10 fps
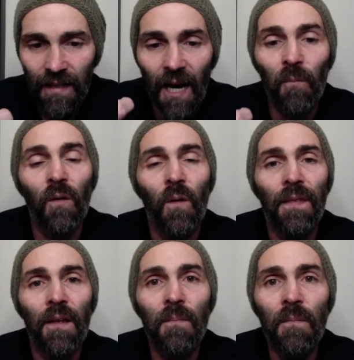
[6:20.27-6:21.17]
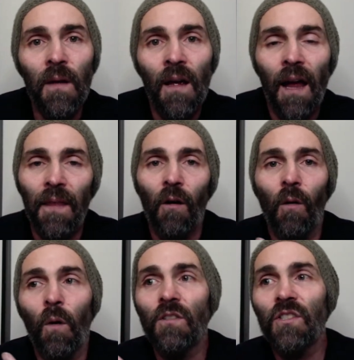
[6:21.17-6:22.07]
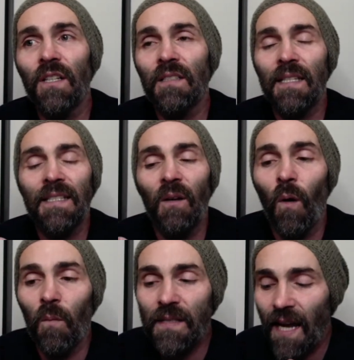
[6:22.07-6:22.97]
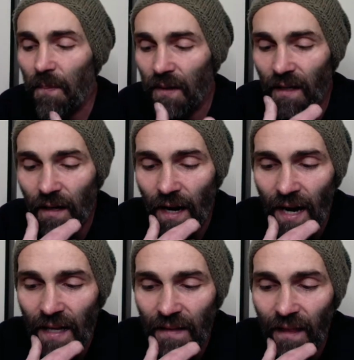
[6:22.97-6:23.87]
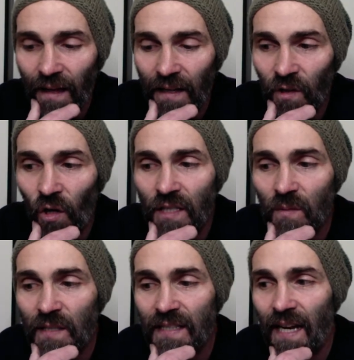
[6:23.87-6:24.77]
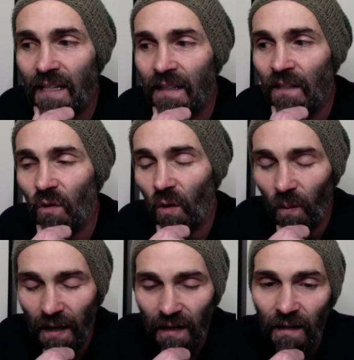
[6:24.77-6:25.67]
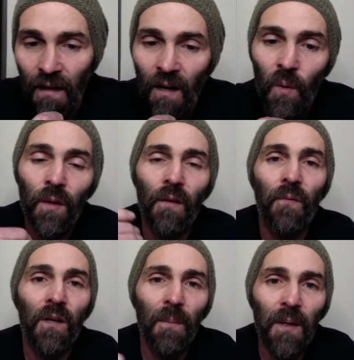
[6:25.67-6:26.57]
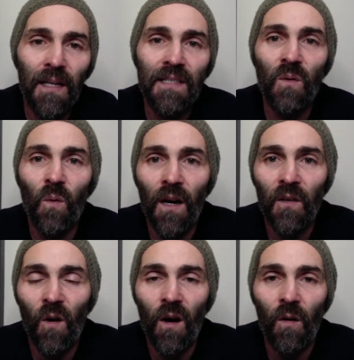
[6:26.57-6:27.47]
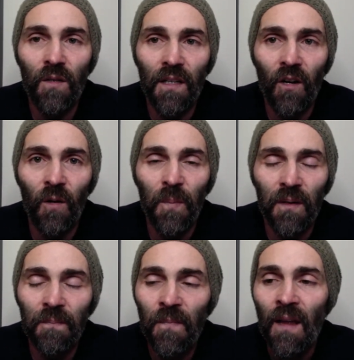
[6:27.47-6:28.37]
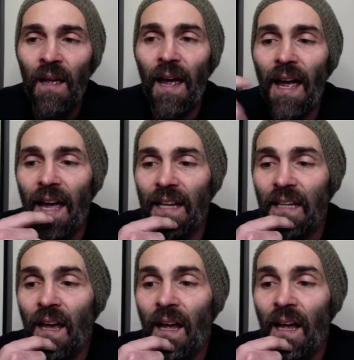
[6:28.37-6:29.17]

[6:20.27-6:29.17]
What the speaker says: camera with them, and they were watching to see what was happening. And the nurse was standing in the doorway with her foot up against the wide door, holding it open. And